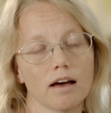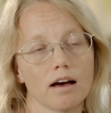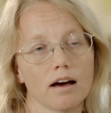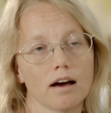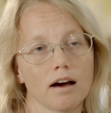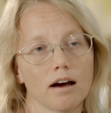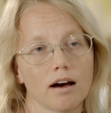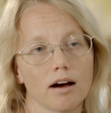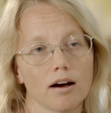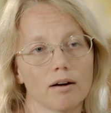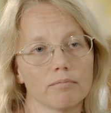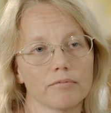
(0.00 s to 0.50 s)

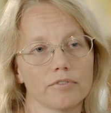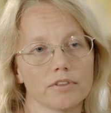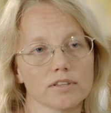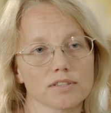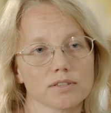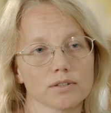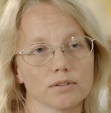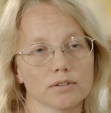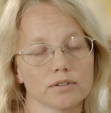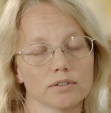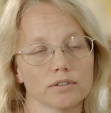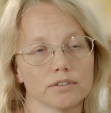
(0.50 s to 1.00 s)
um, the
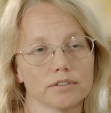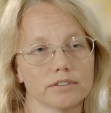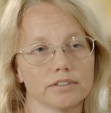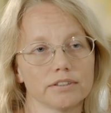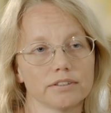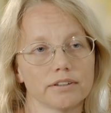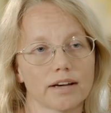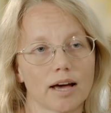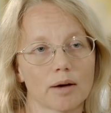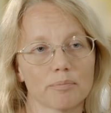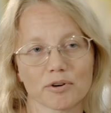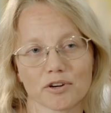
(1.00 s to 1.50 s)
so-called
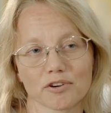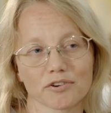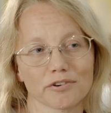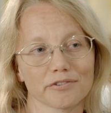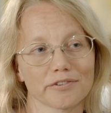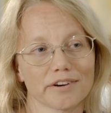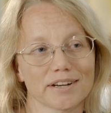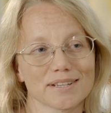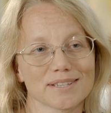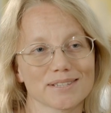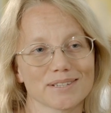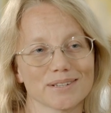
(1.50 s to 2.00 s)

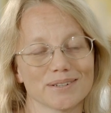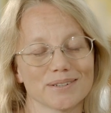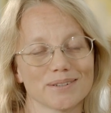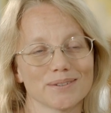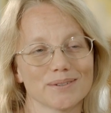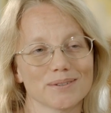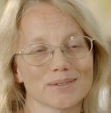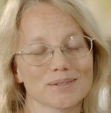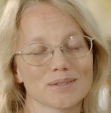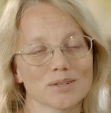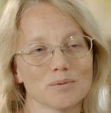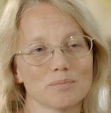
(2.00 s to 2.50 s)
apocrypha,
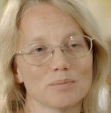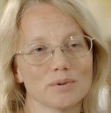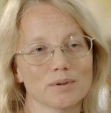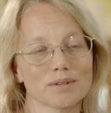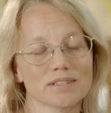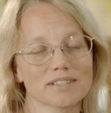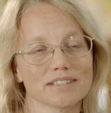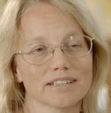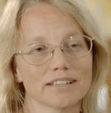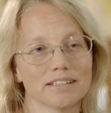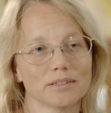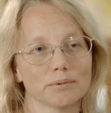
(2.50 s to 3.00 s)
so so
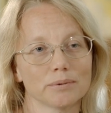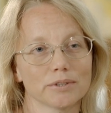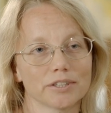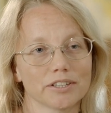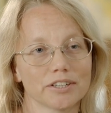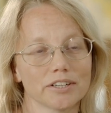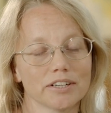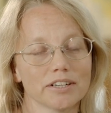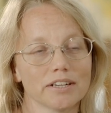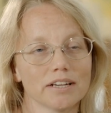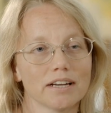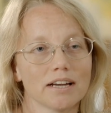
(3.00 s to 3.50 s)
books that
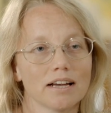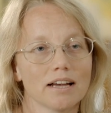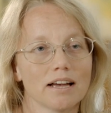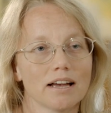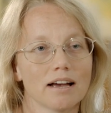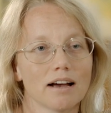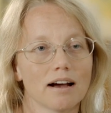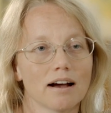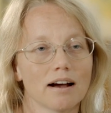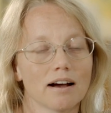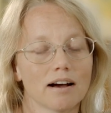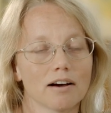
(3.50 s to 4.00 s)
were,
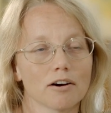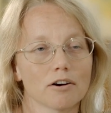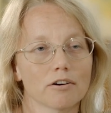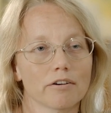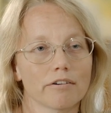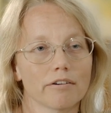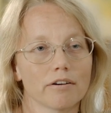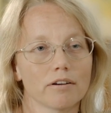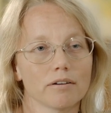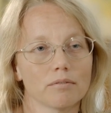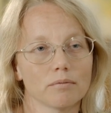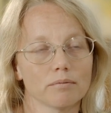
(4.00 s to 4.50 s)
uh,
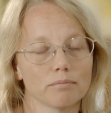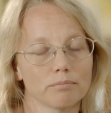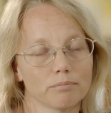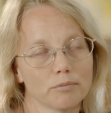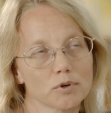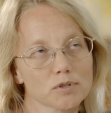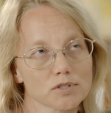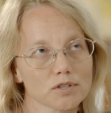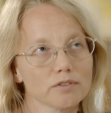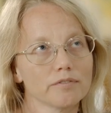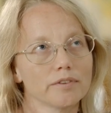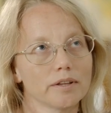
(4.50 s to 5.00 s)
or, um,
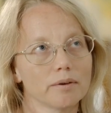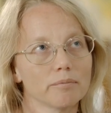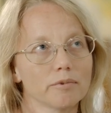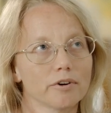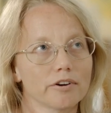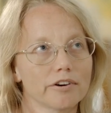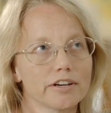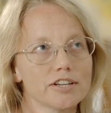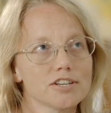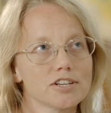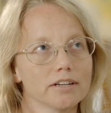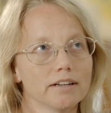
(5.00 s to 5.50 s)
most of them
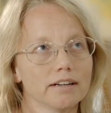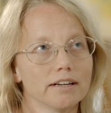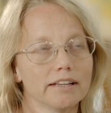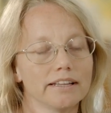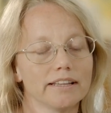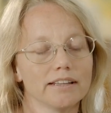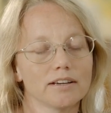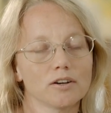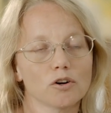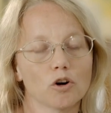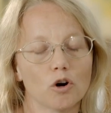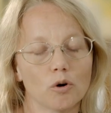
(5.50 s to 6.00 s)

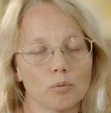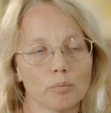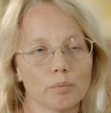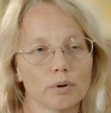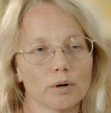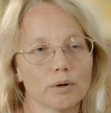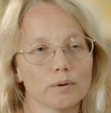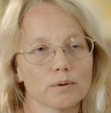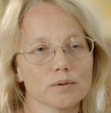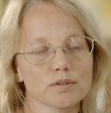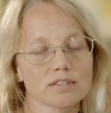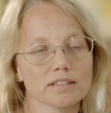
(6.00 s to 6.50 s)
originally
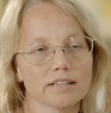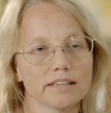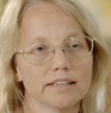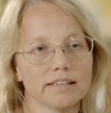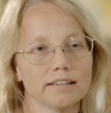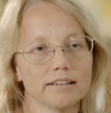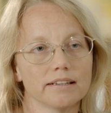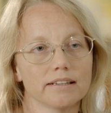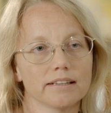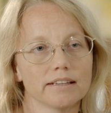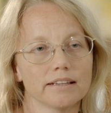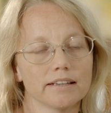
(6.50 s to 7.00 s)
composed
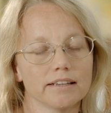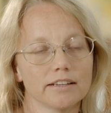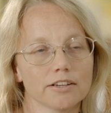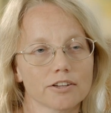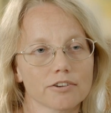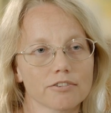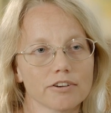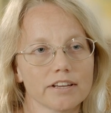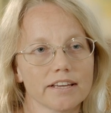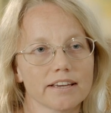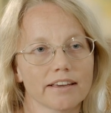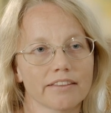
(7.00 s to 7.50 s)
in in
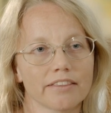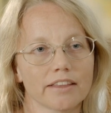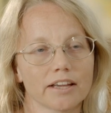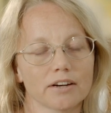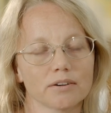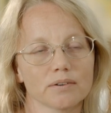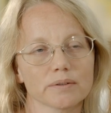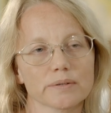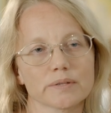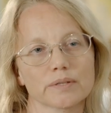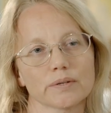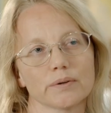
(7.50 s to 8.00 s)
Greek, and that
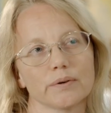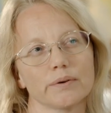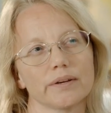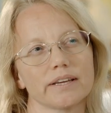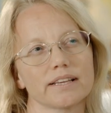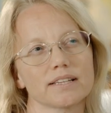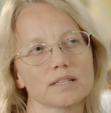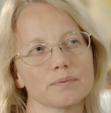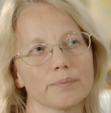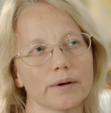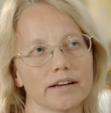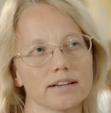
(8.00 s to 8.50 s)
also
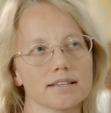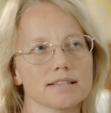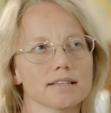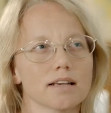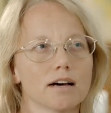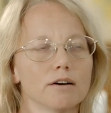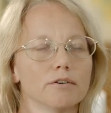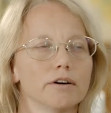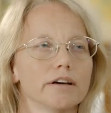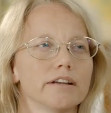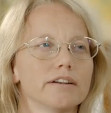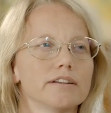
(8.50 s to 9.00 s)
expands
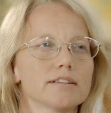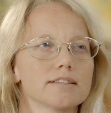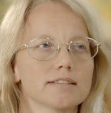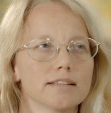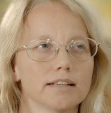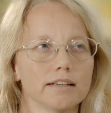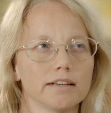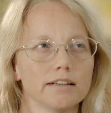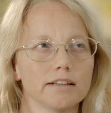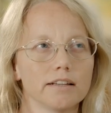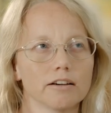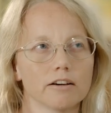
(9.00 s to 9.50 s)
our
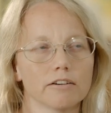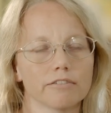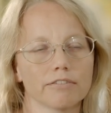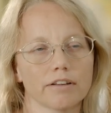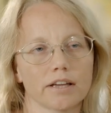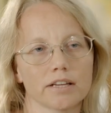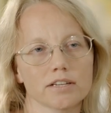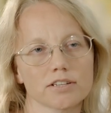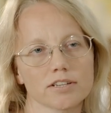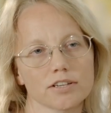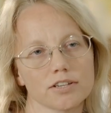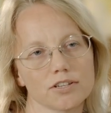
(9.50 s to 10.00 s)
understanding of
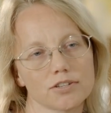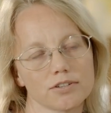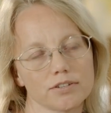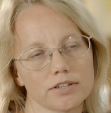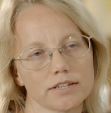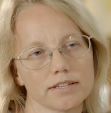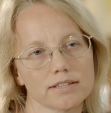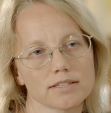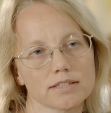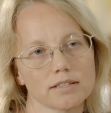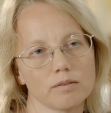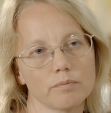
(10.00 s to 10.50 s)
ancient
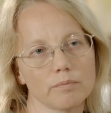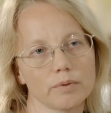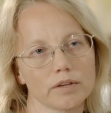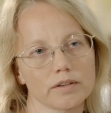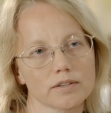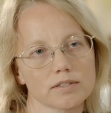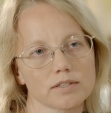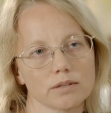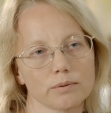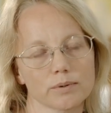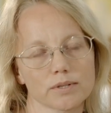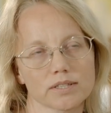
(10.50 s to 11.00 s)
Judaism
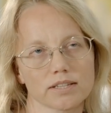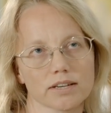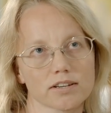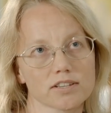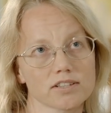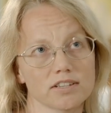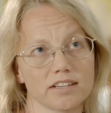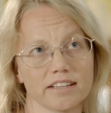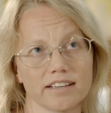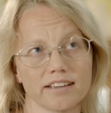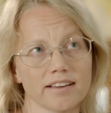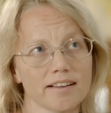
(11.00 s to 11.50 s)
because it was
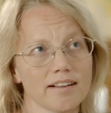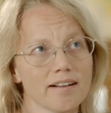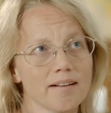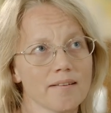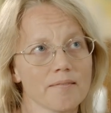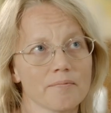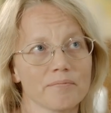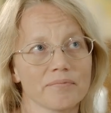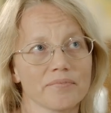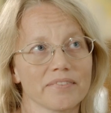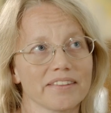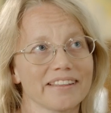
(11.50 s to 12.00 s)
actually,
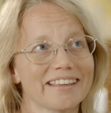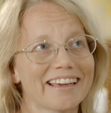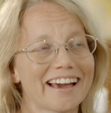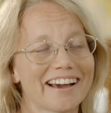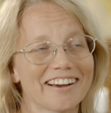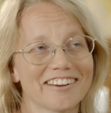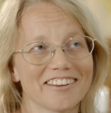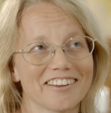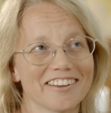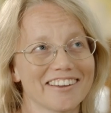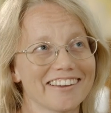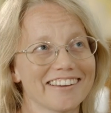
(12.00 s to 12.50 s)

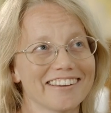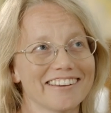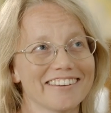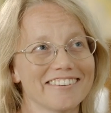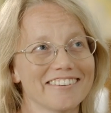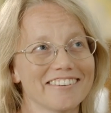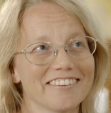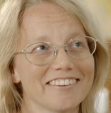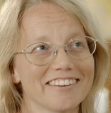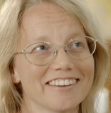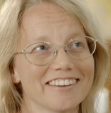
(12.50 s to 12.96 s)
yeah. Uh,